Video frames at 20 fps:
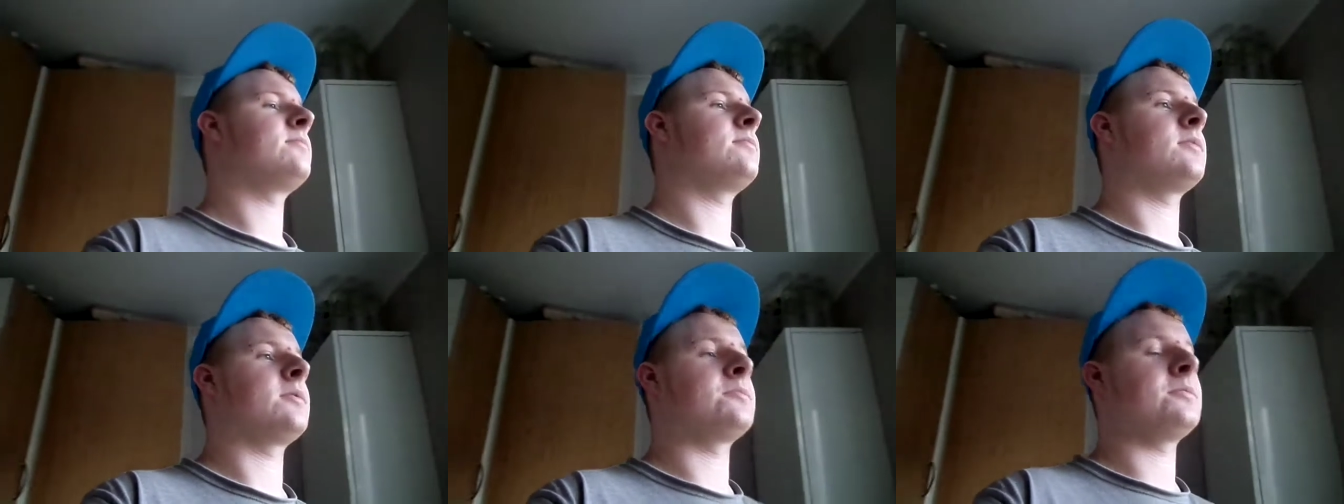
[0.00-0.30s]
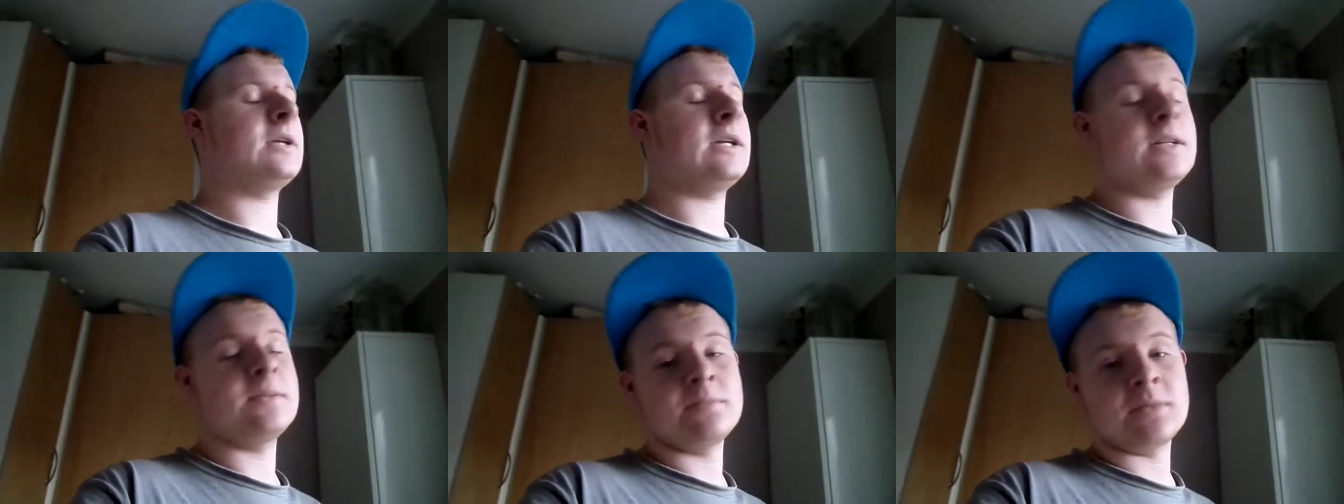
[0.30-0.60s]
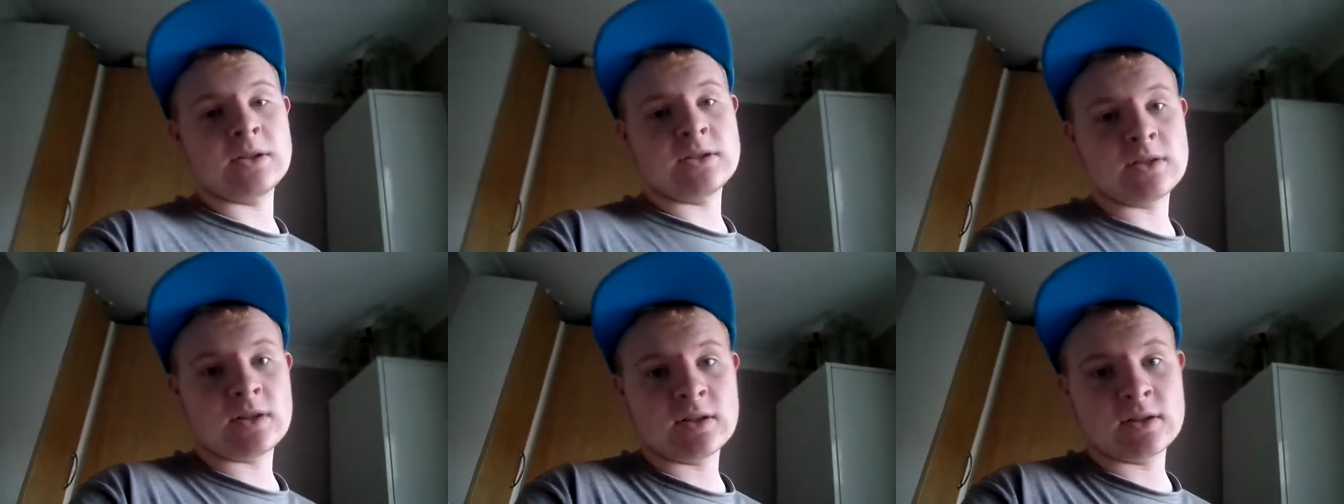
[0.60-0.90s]
I'm hitting
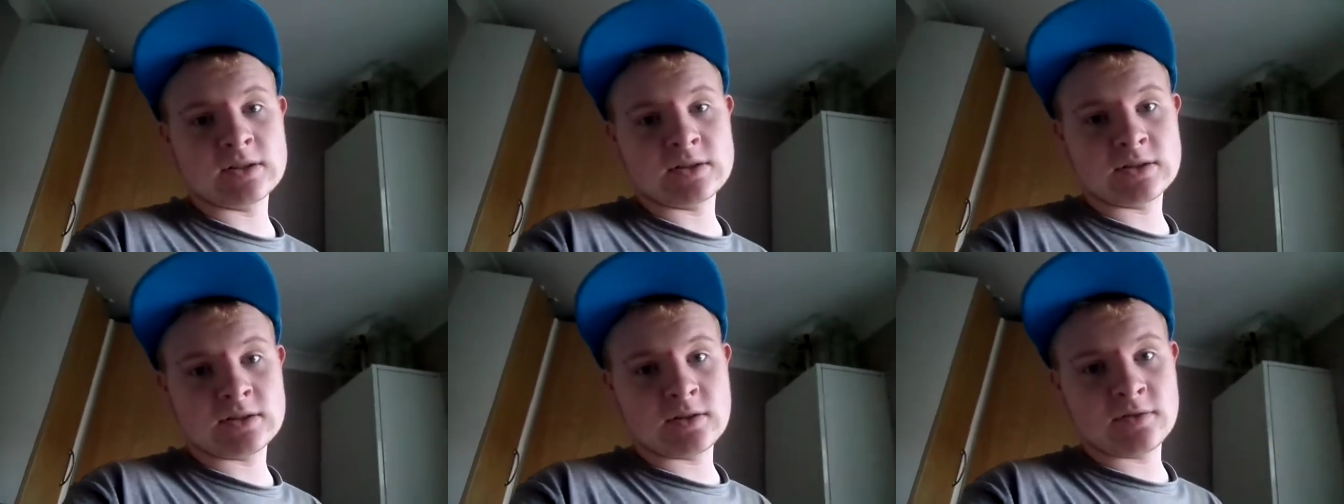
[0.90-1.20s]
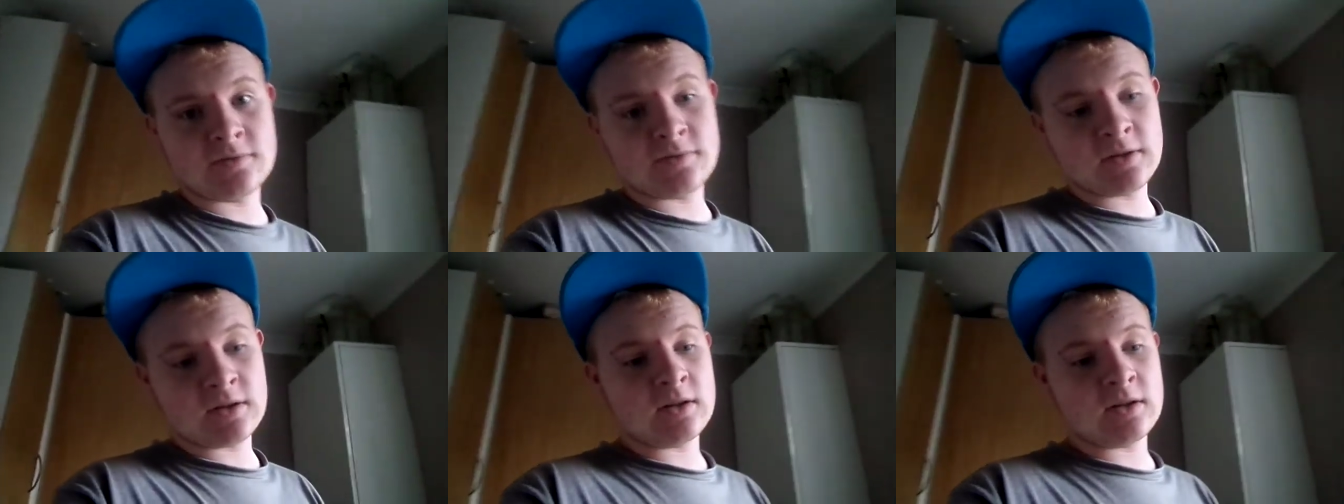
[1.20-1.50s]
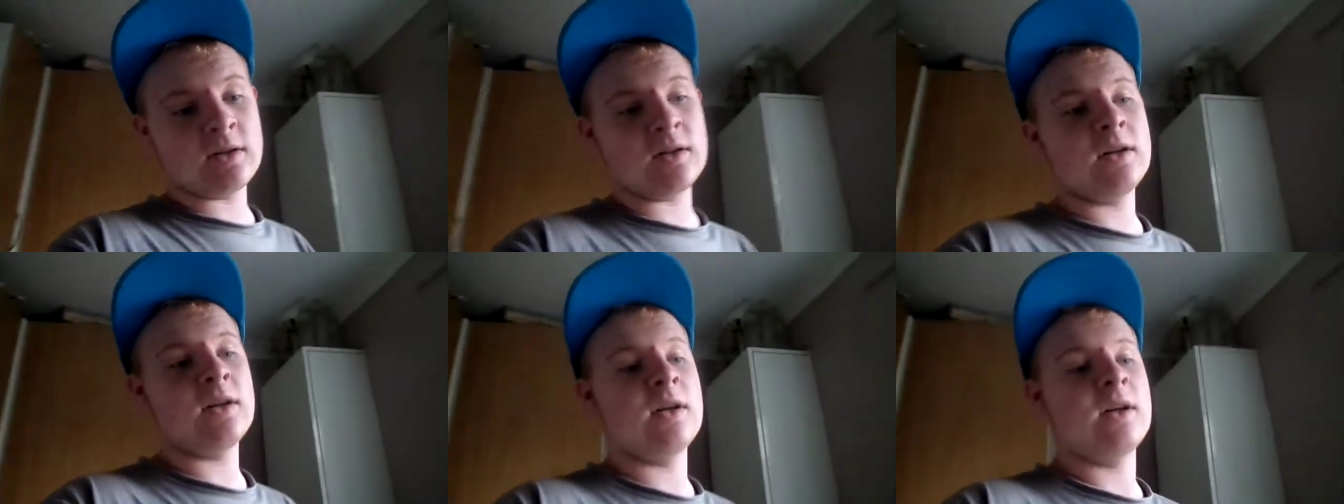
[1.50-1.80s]
my targets so
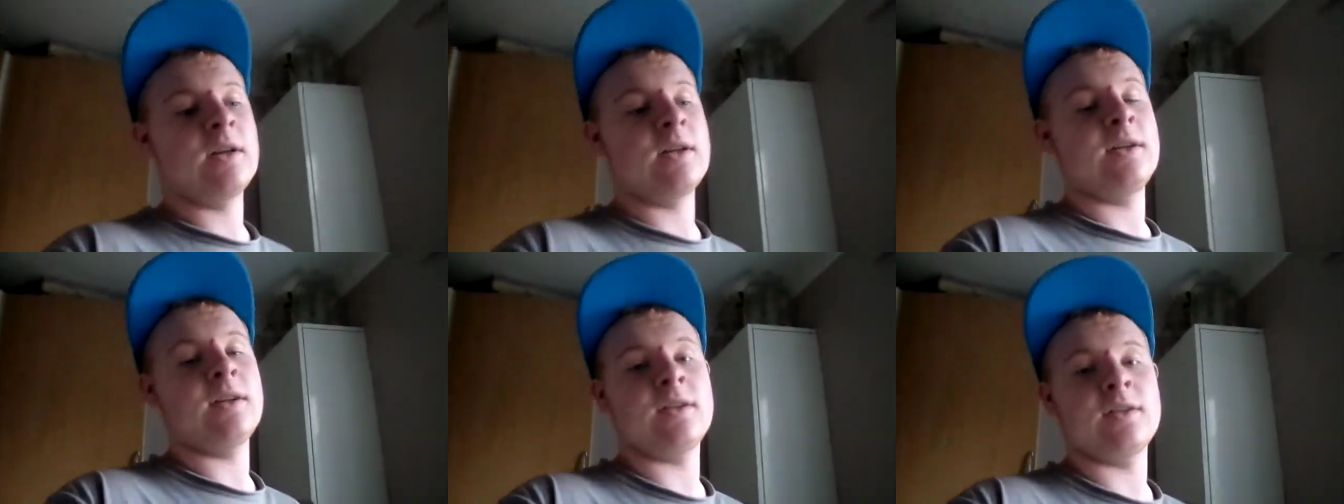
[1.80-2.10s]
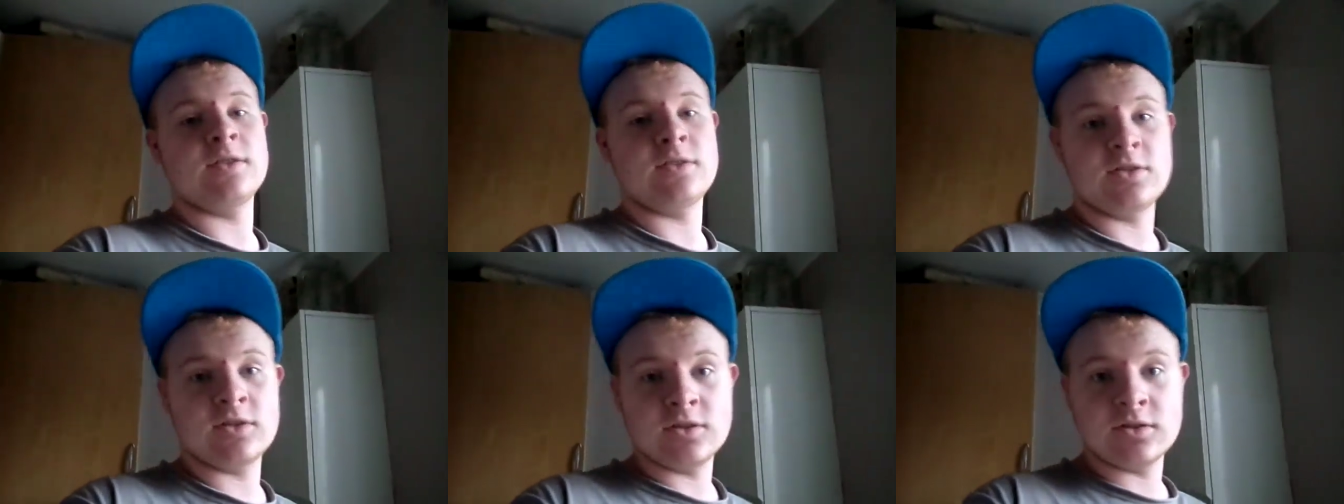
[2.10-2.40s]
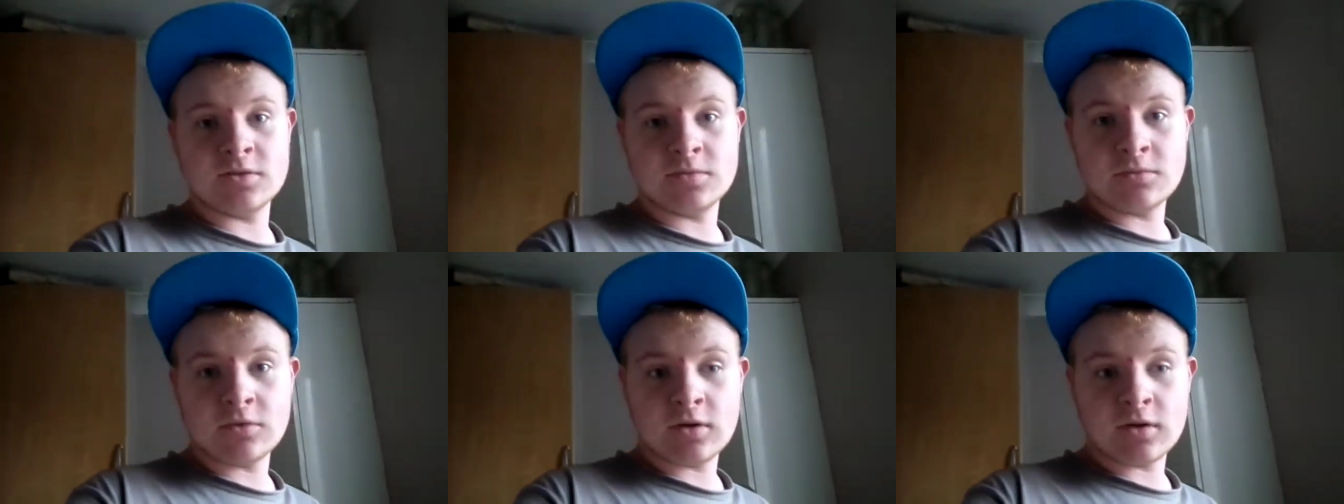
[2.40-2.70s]
far. Another 2
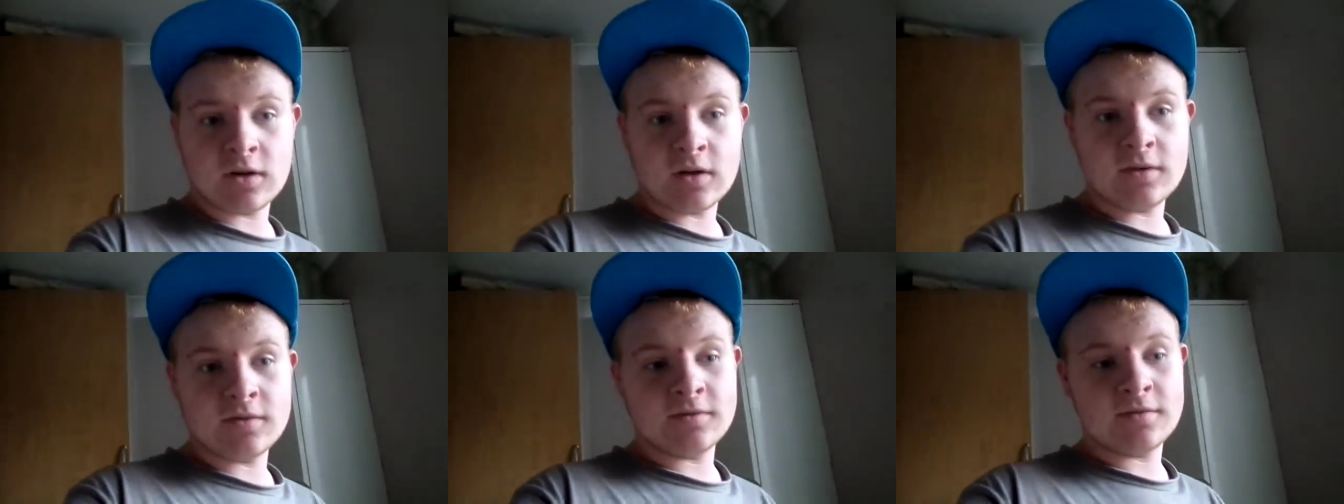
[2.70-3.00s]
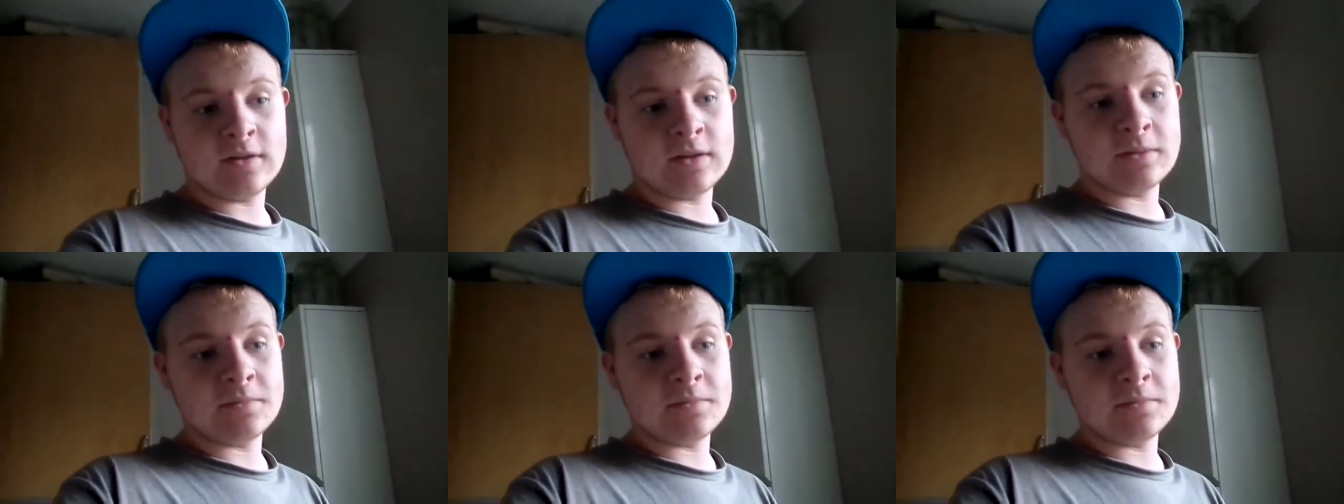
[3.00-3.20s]
tomorrow, hopefully.